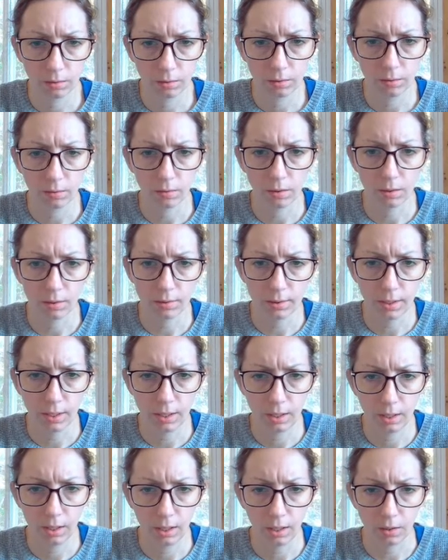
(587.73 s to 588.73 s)
So this
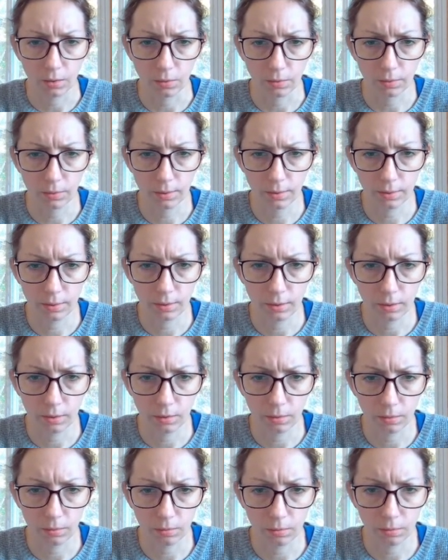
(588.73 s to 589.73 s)
house, the
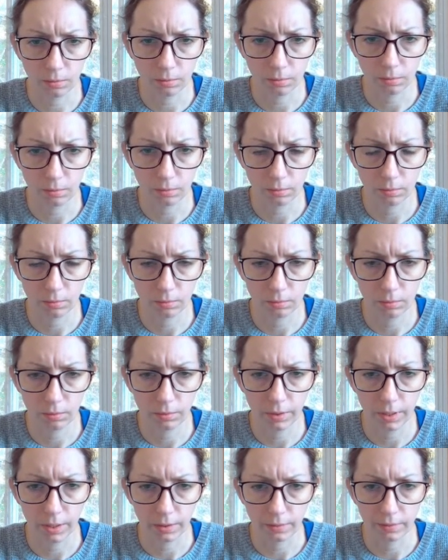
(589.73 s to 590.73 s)
whole
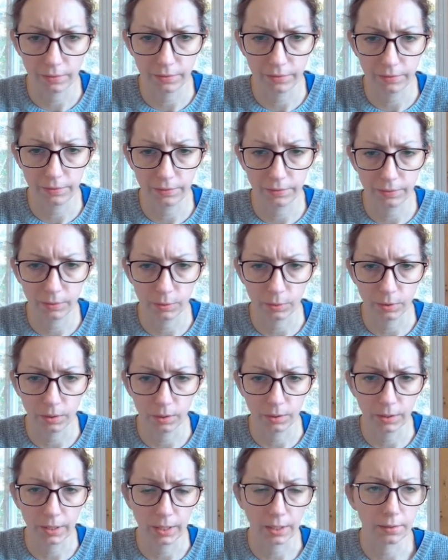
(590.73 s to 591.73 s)
ground floor,
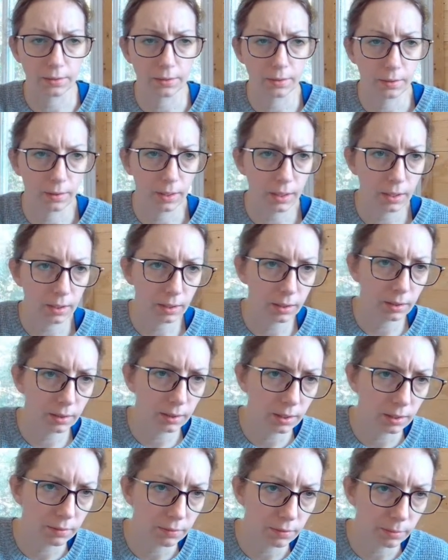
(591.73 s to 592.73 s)
okay, so that can
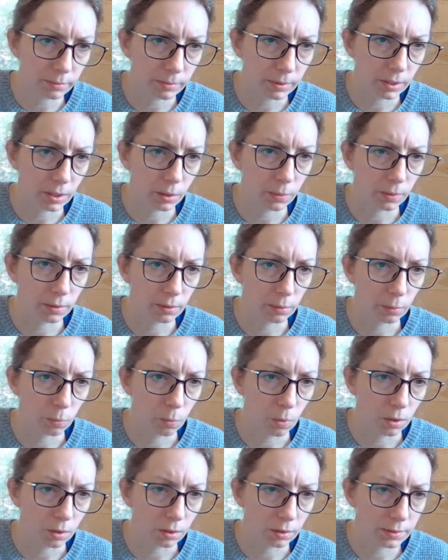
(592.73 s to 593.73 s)
comfortably go under
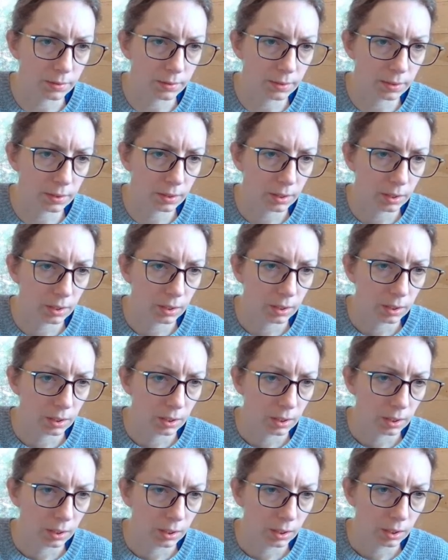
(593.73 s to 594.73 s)
walls.
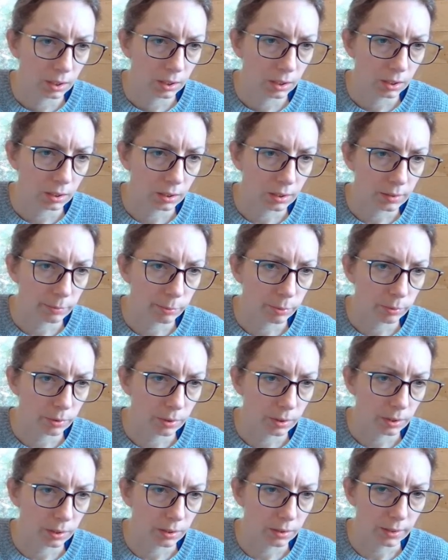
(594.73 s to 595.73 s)
Let's put it
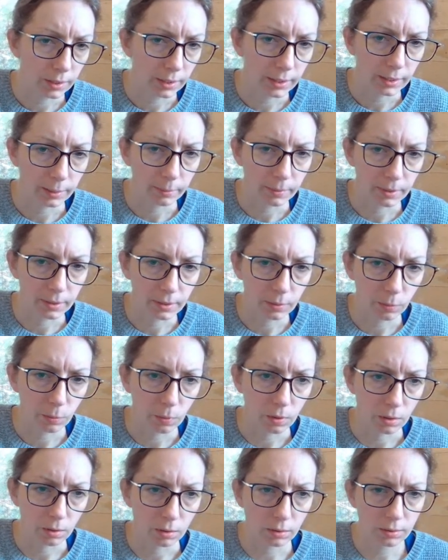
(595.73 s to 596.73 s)
under elemental
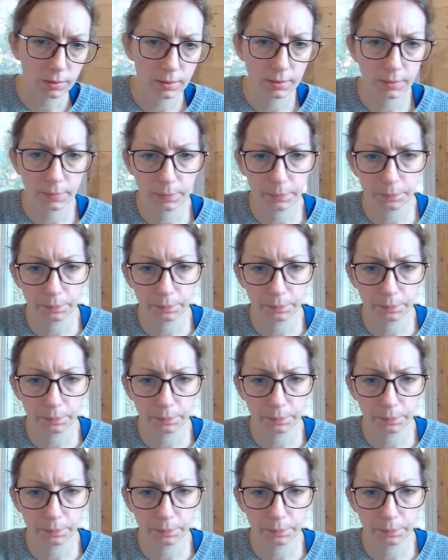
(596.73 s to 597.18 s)
walls.